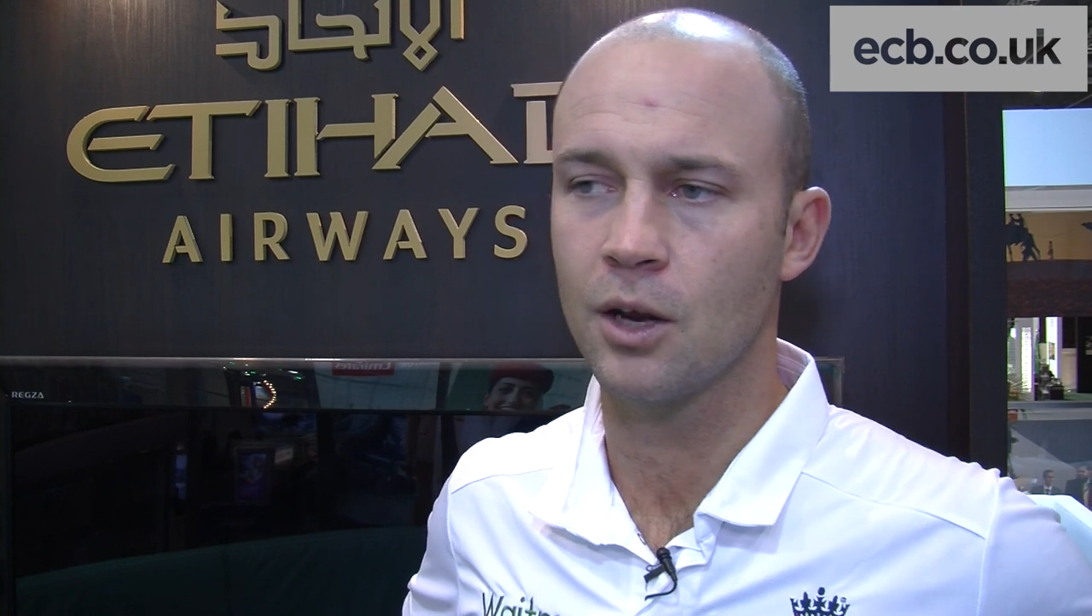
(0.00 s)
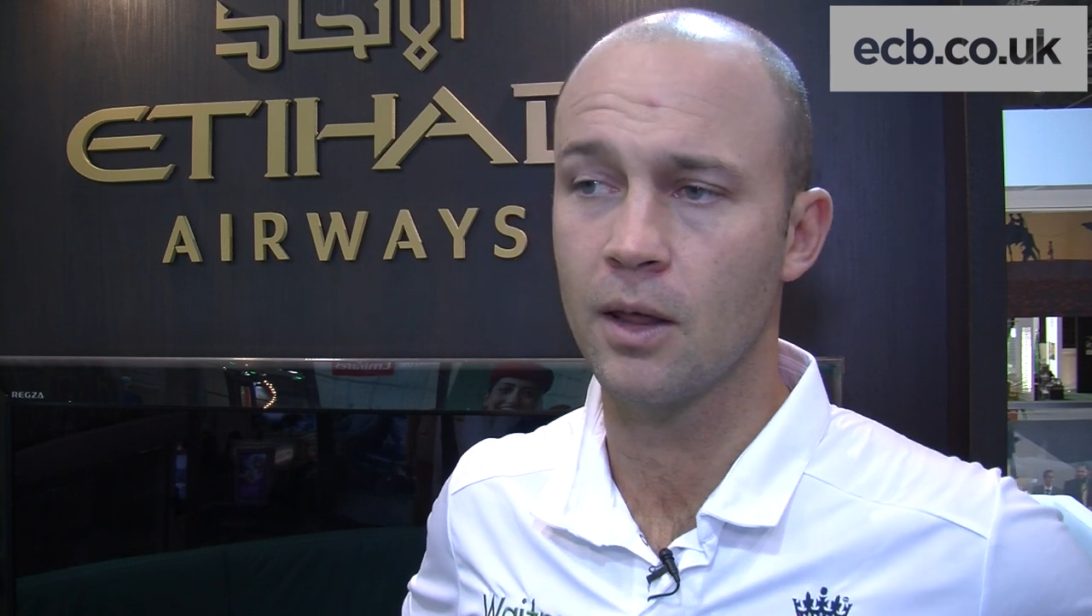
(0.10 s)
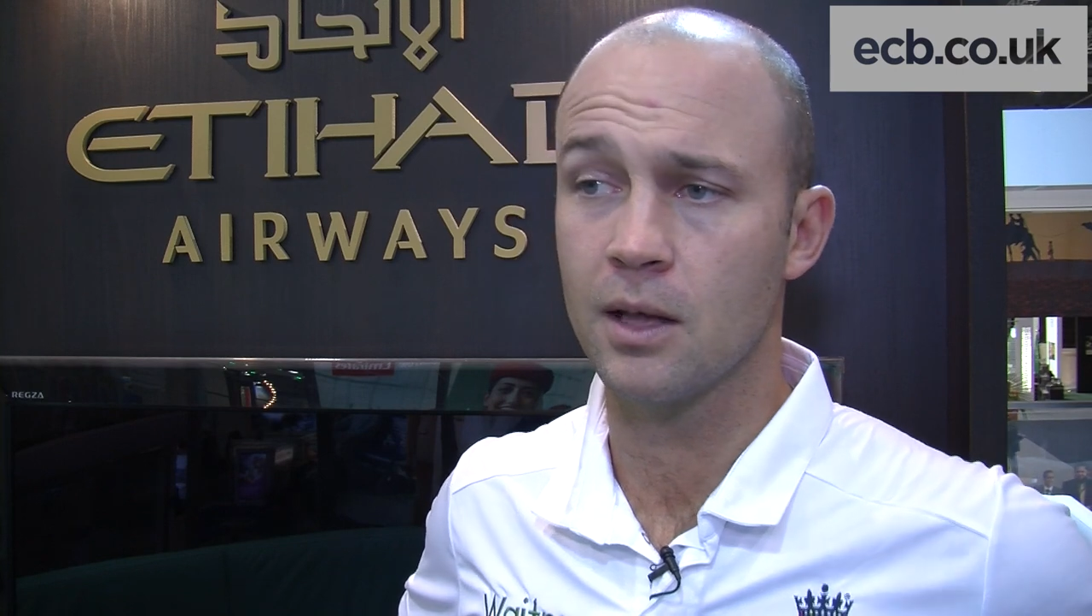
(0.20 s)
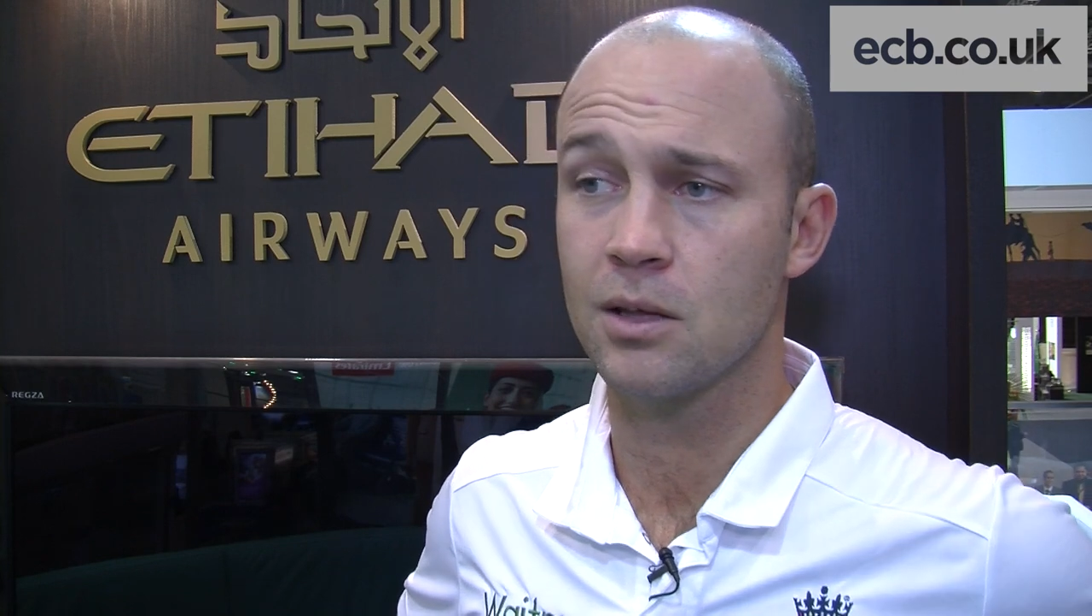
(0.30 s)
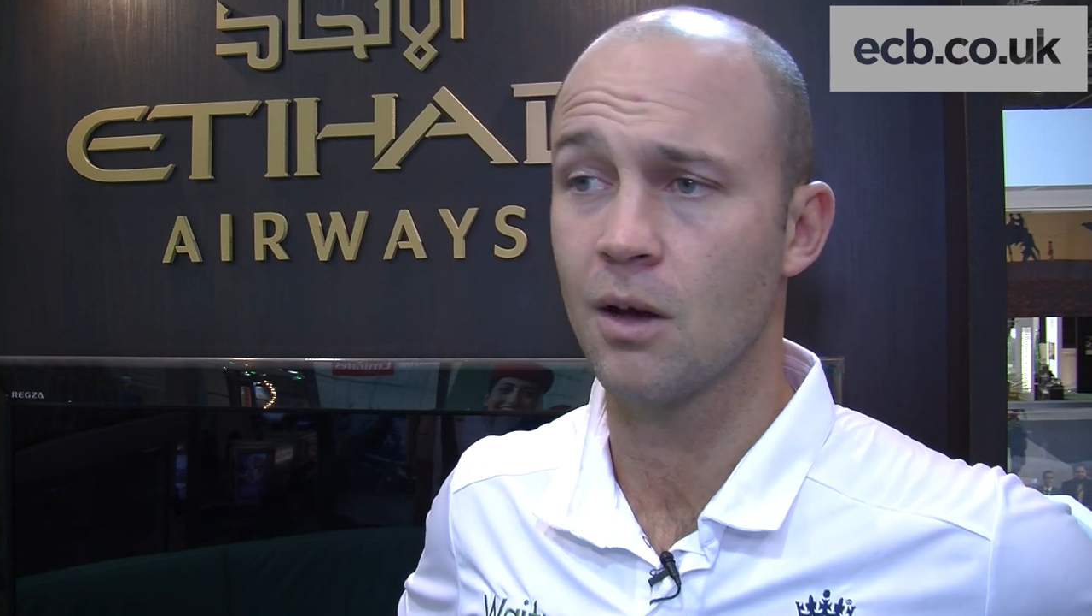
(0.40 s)
you
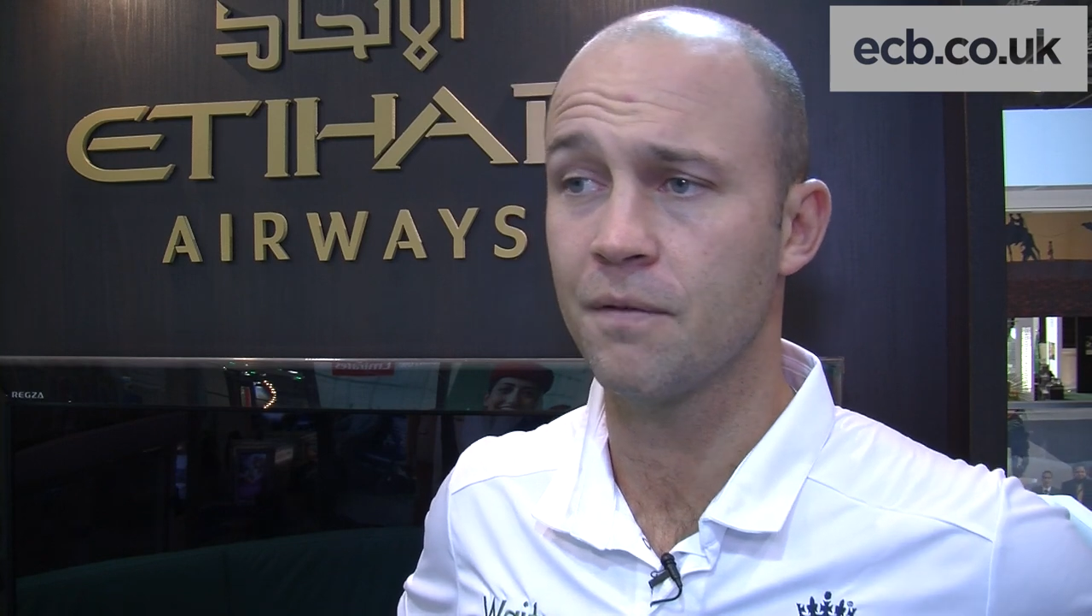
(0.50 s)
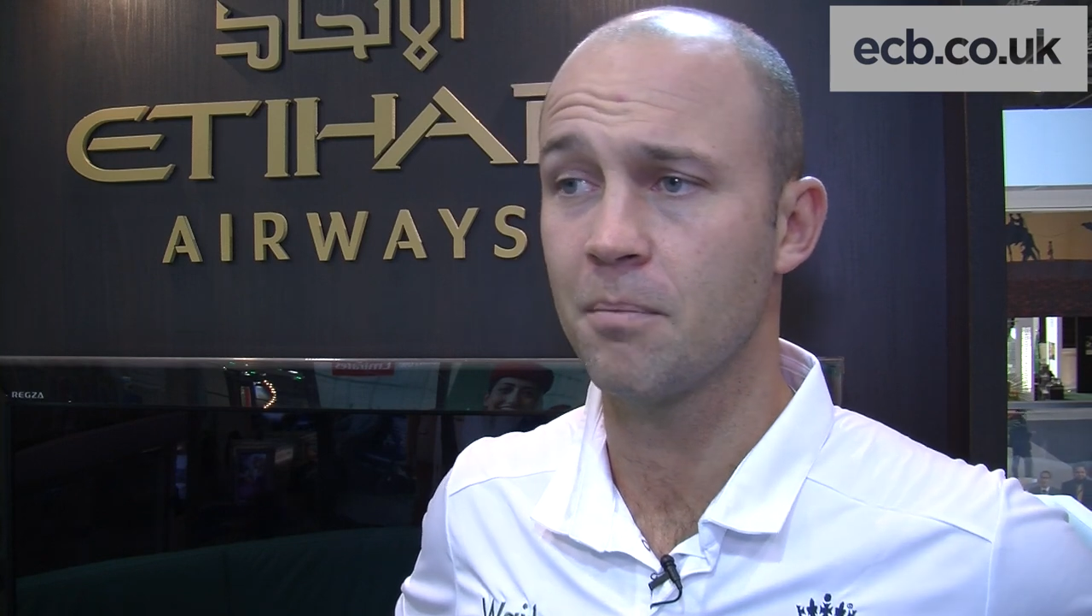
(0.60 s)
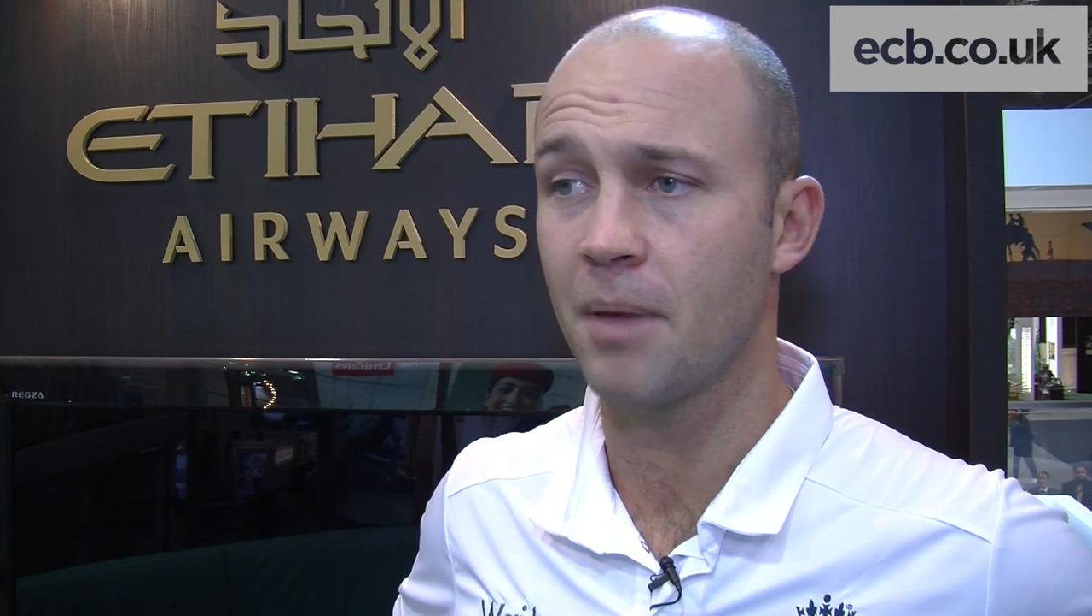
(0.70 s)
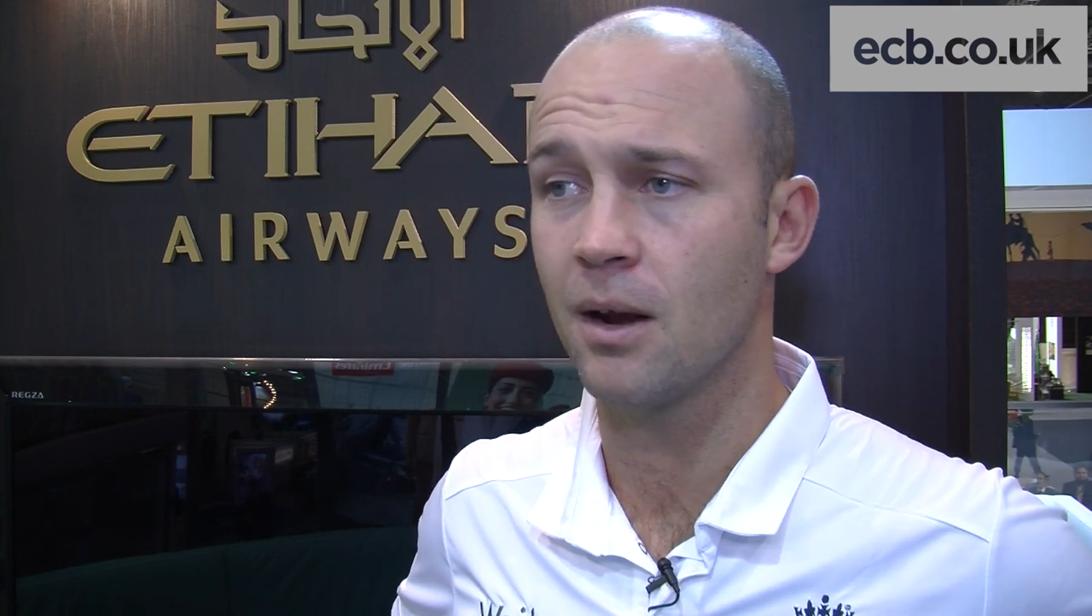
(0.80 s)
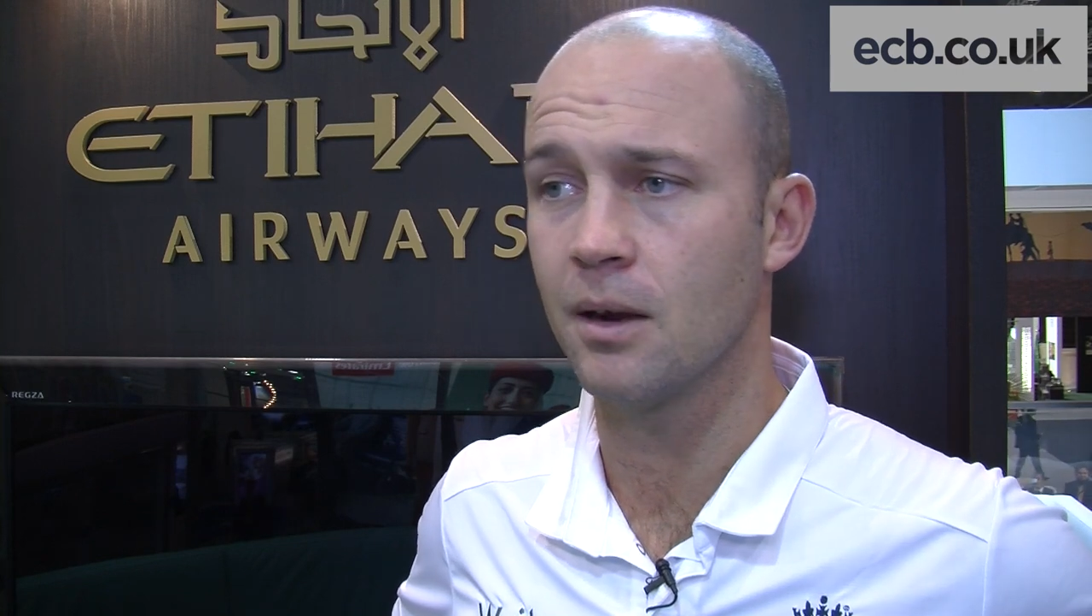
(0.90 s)
know, that's half
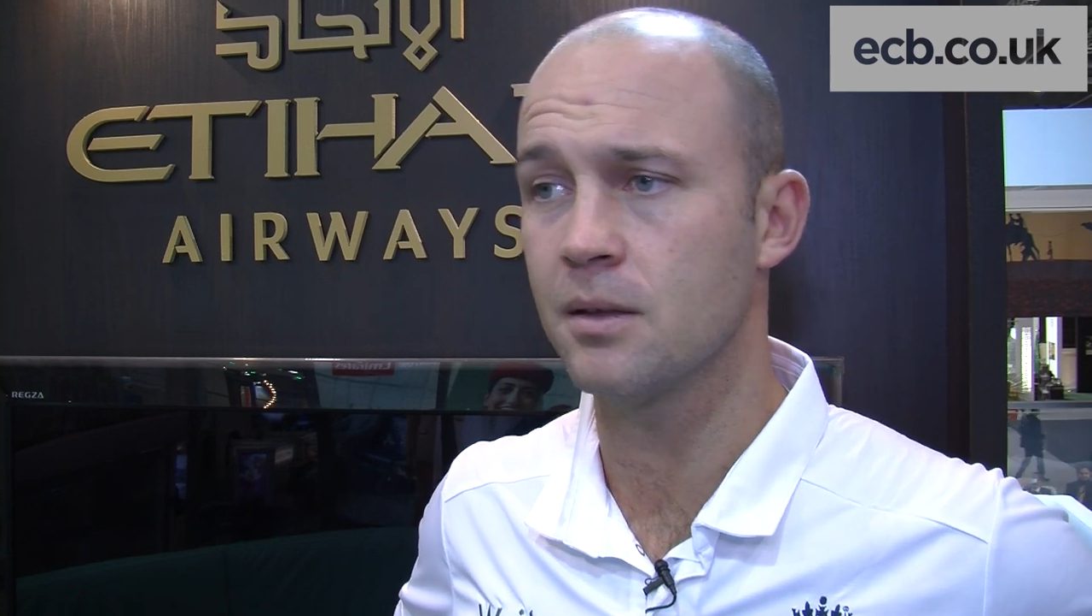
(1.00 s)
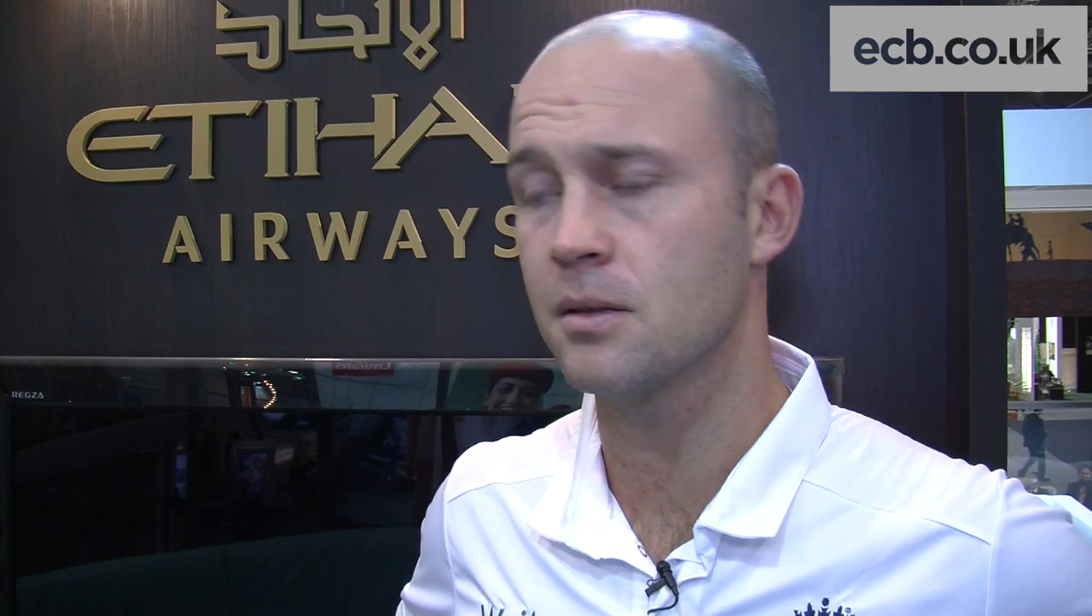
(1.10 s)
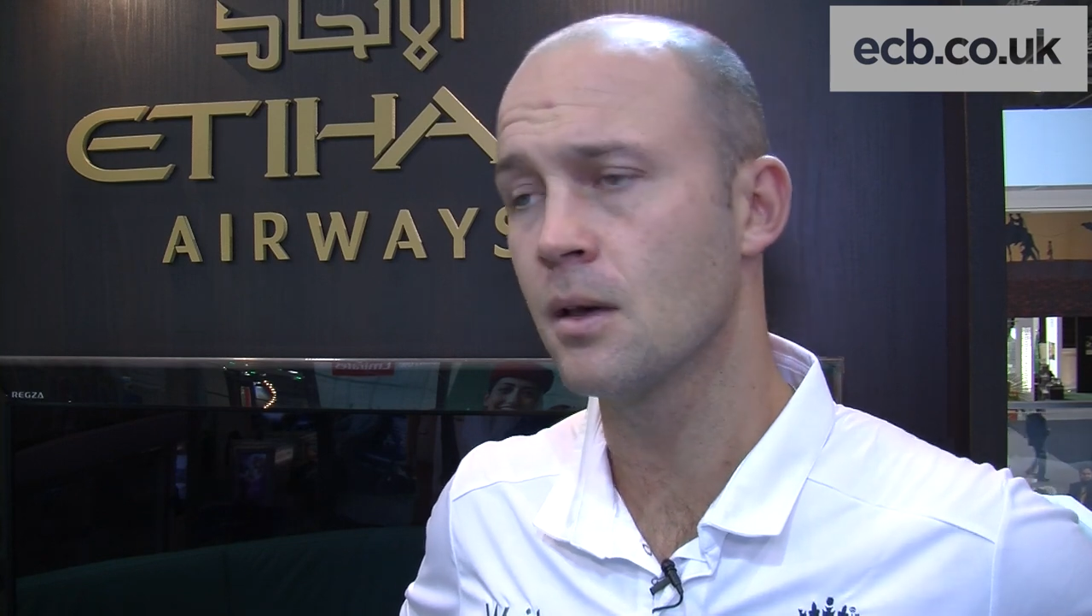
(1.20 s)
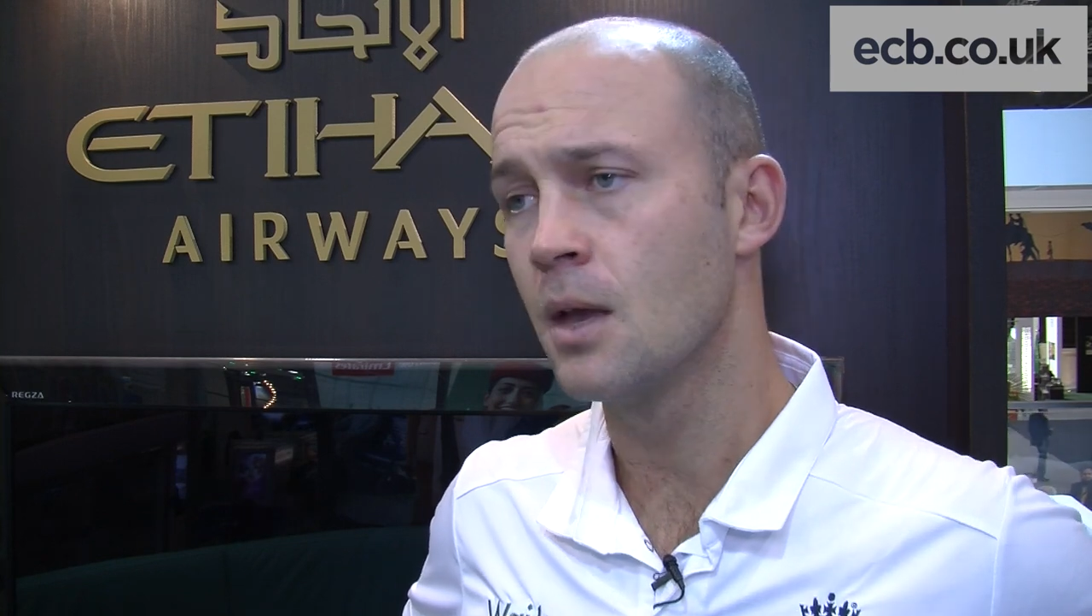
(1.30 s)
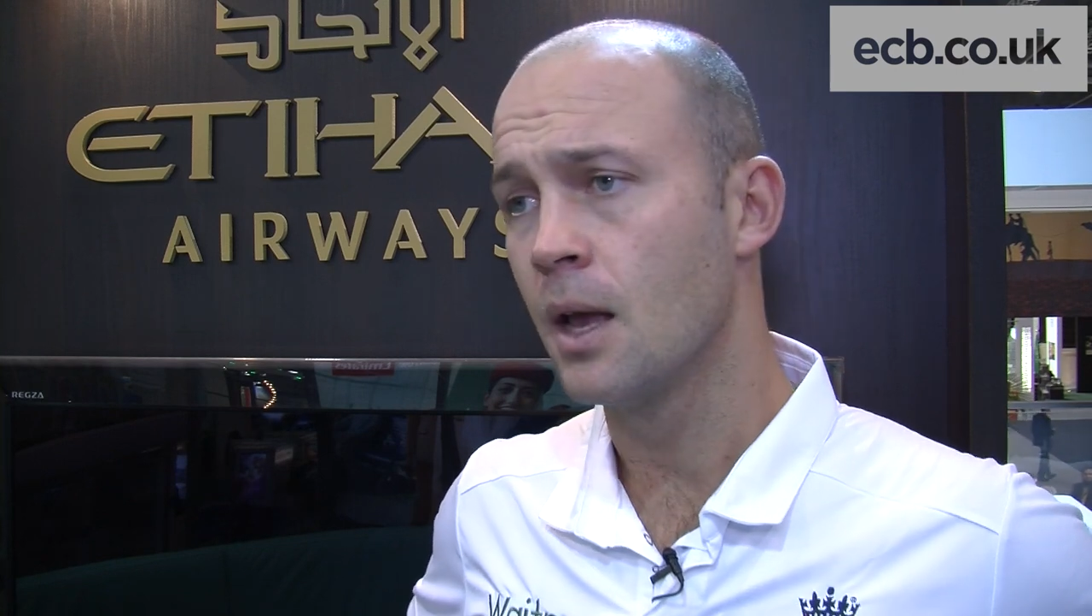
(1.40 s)
the battle is,